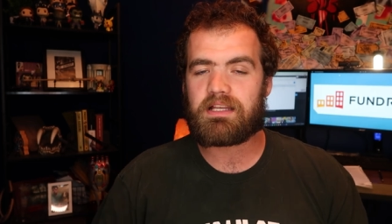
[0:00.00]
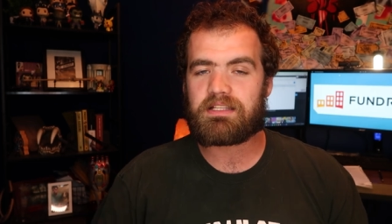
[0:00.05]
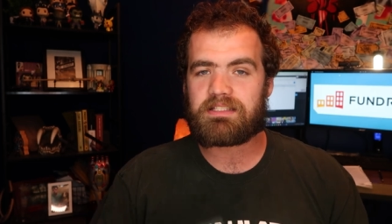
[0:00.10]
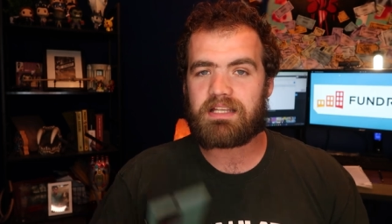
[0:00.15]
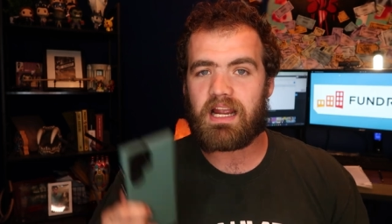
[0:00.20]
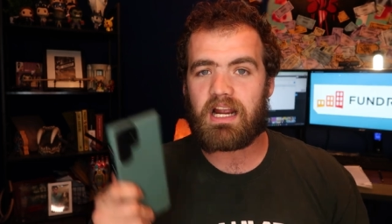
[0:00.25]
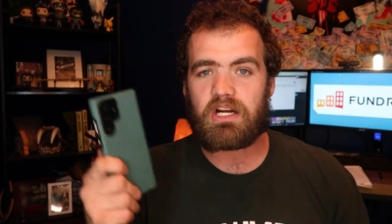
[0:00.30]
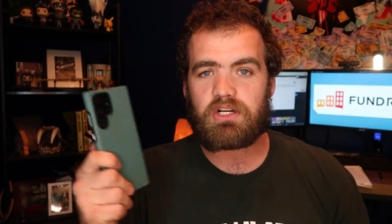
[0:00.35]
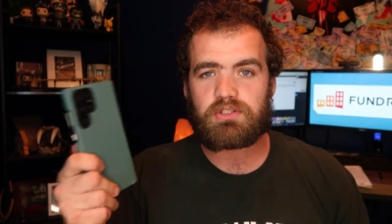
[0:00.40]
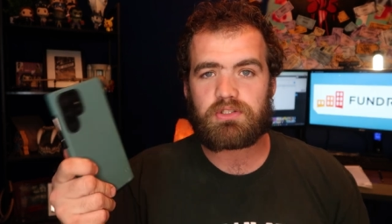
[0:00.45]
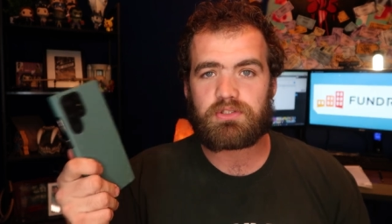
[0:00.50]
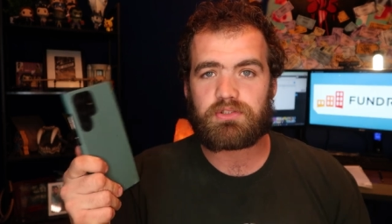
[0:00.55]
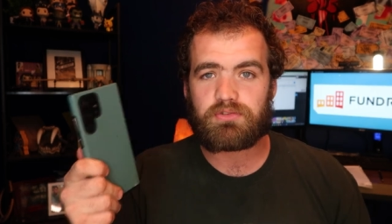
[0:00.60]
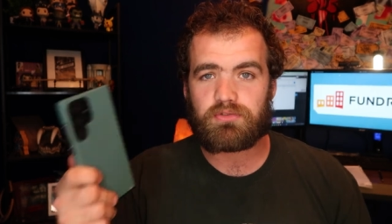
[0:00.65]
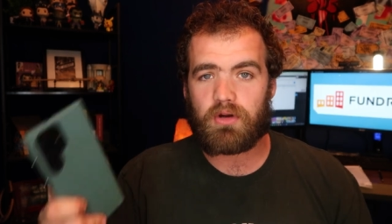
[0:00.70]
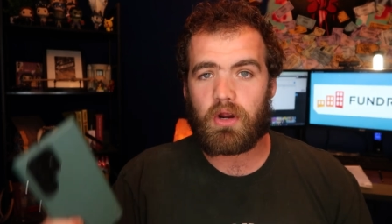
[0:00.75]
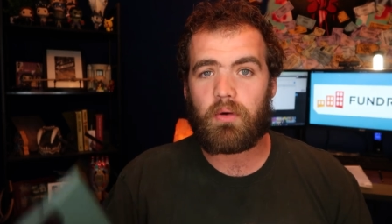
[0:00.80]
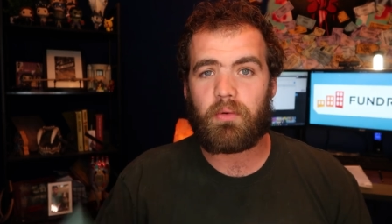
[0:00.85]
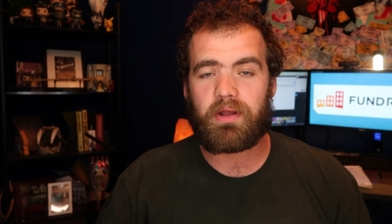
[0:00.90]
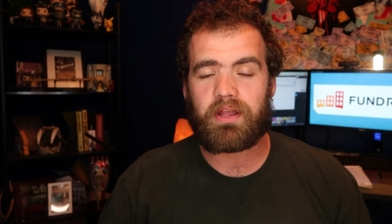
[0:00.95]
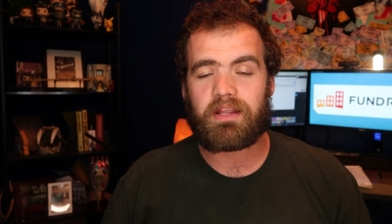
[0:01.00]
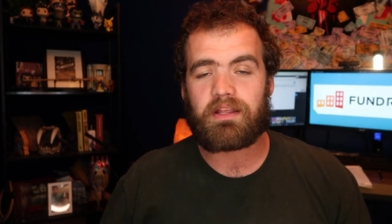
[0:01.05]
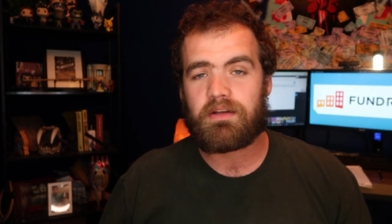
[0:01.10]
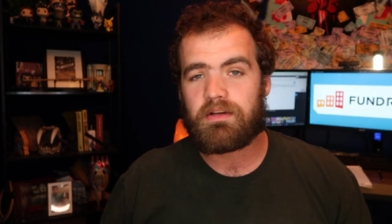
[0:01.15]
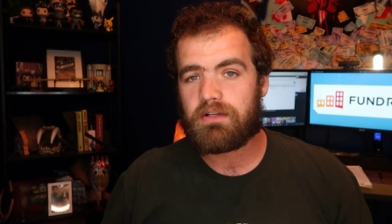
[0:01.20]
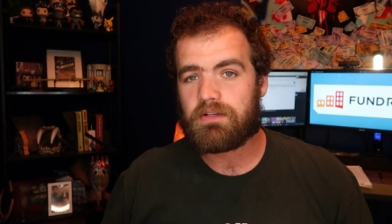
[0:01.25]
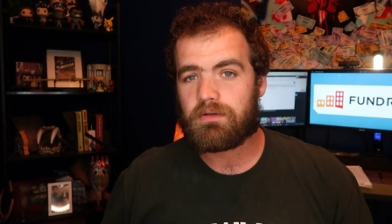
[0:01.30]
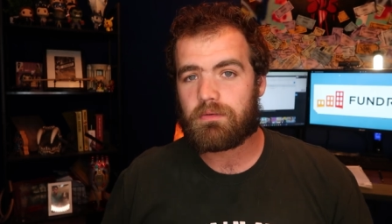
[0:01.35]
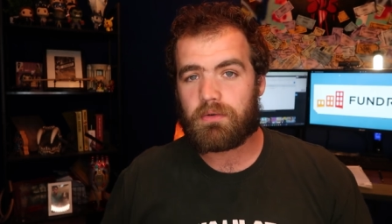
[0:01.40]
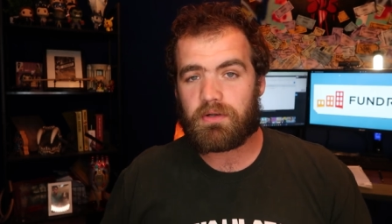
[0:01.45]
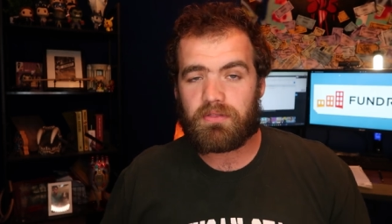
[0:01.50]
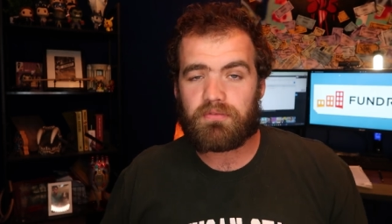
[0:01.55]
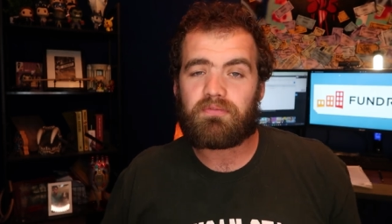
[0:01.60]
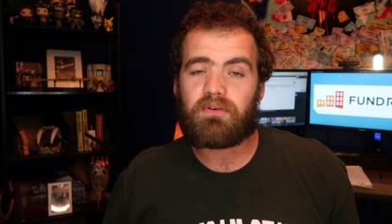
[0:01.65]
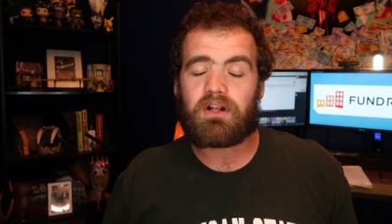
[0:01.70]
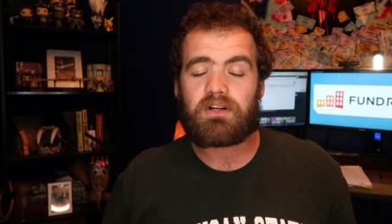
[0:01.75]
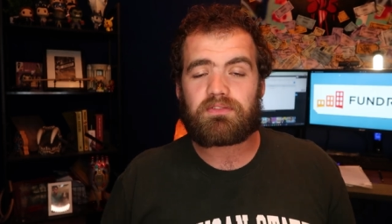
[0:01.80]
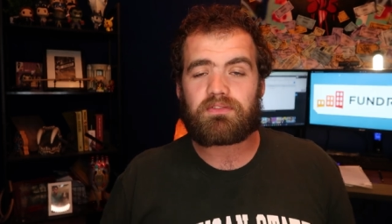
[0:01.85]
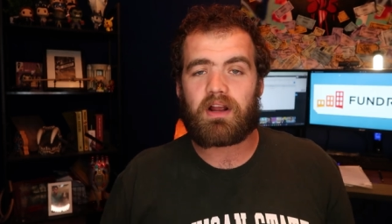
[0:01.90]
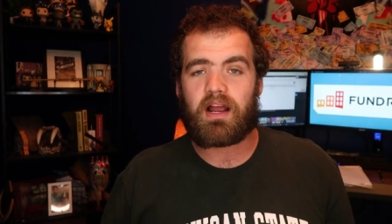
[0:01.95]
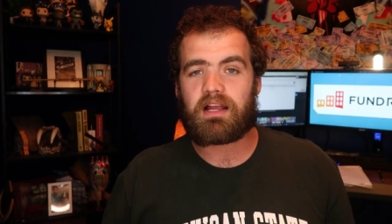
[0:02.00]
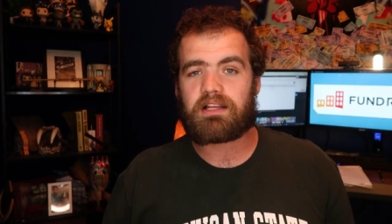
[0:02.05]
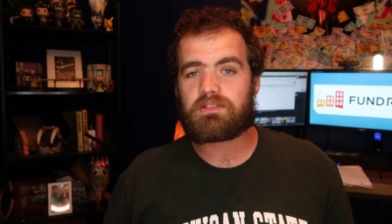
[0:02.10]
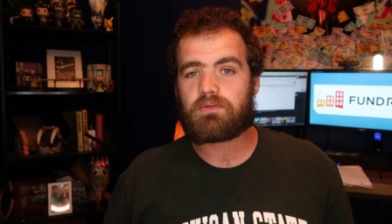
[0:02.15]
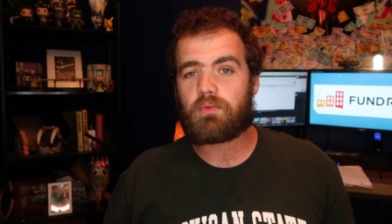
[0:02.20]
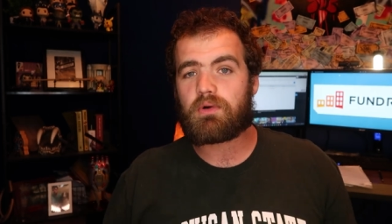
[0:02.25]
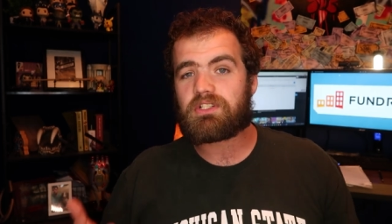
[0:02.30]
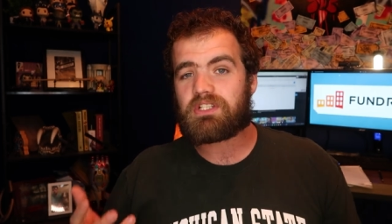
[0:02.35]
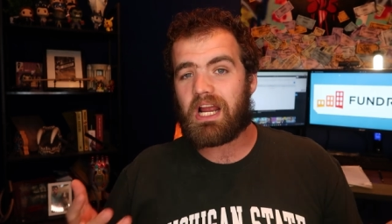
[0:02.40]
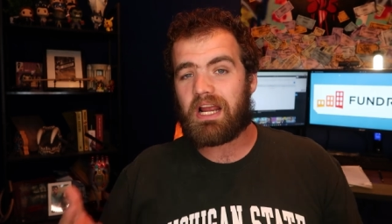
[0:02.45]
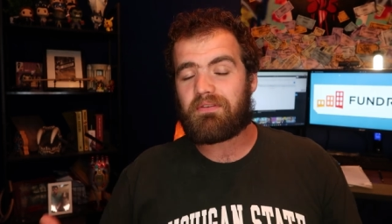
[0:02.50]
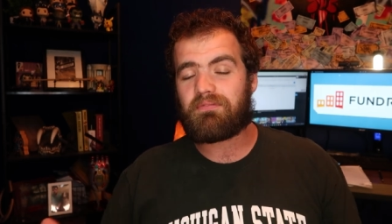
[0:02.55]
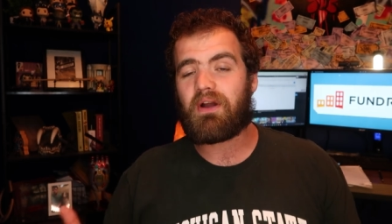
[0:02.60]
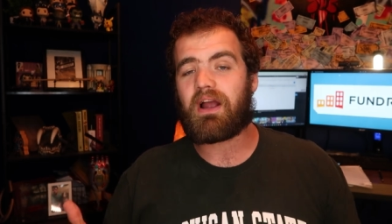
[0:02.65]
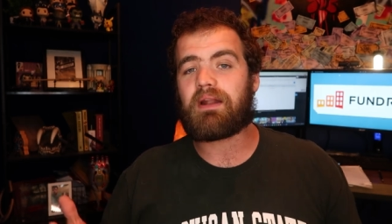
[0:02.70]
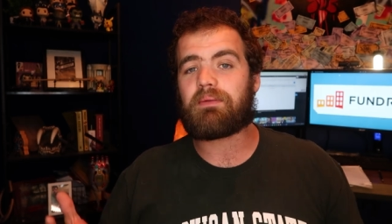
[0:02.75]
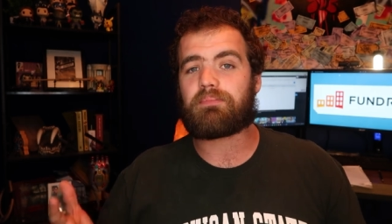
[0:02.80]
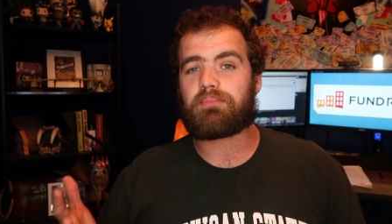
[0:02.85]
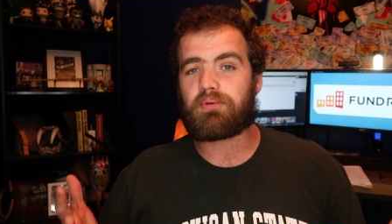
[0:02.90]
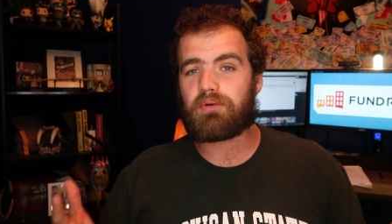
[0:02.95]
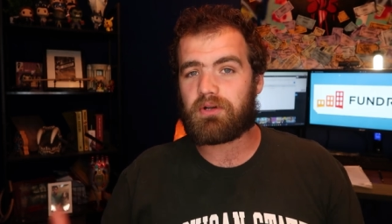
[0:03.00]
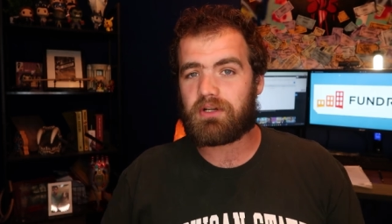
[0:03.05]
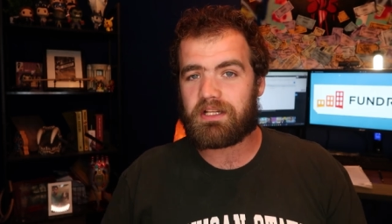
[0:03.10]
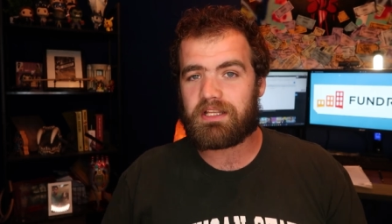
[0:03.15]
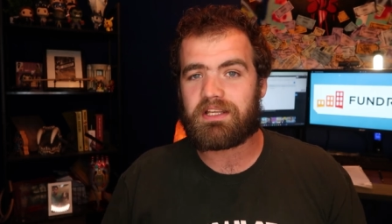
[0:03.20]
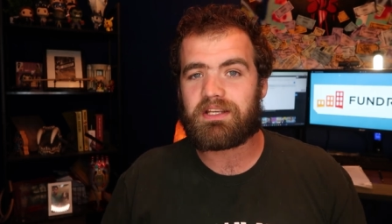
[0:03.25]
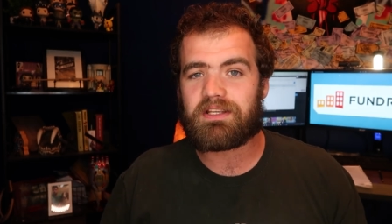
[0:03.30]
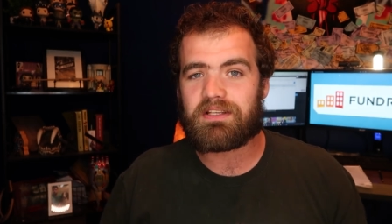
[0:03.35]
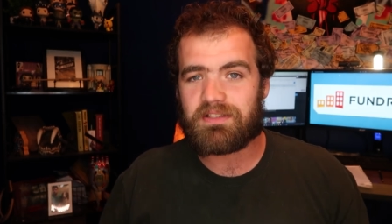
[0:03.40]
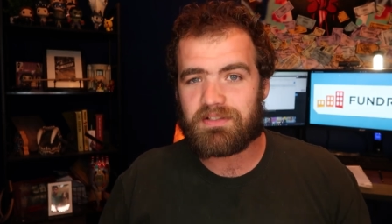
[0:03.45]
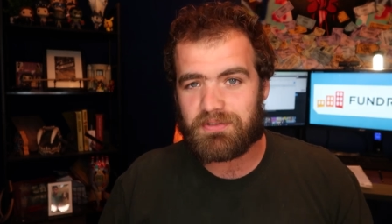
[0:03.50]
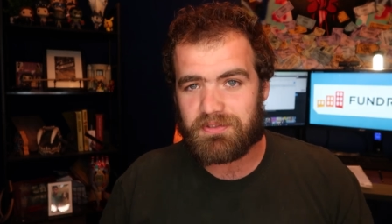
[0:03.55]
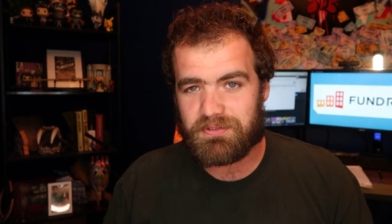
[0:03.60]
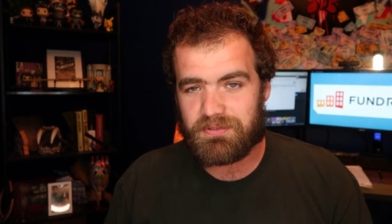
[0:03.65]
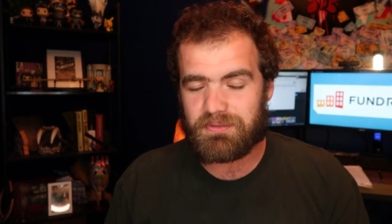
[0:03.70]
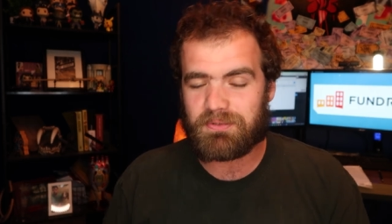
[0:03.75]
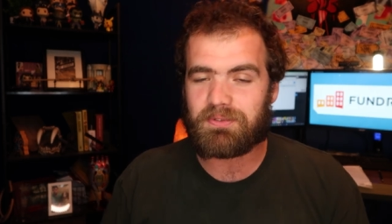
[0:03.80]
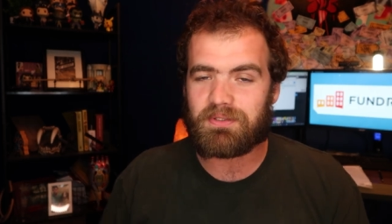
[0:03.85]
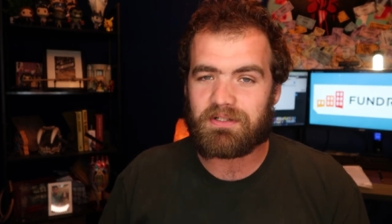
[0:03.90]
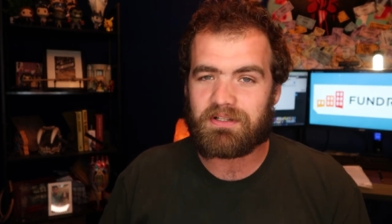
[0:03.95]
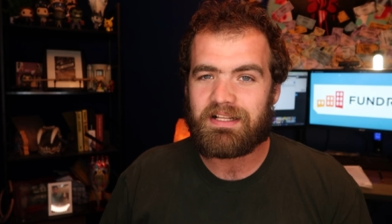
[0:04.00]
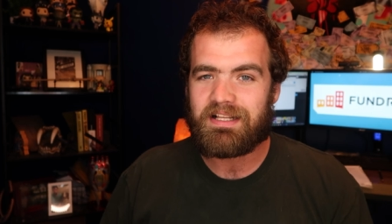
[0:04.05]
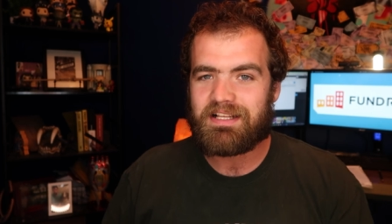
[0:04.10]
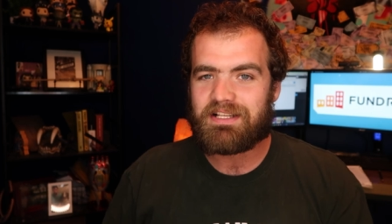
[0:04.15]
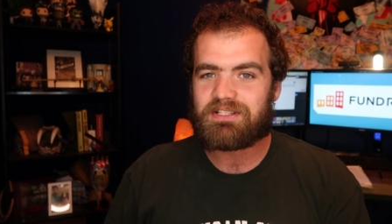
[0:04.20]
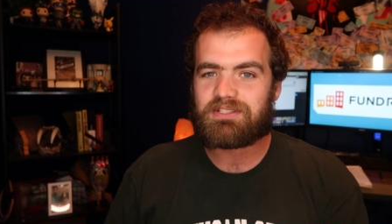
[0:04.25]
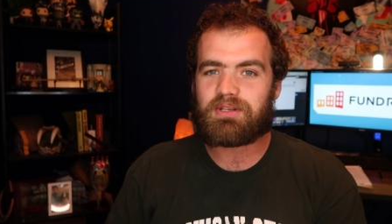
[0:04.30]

it's actually growing with Fundrise, which I find pretty cool.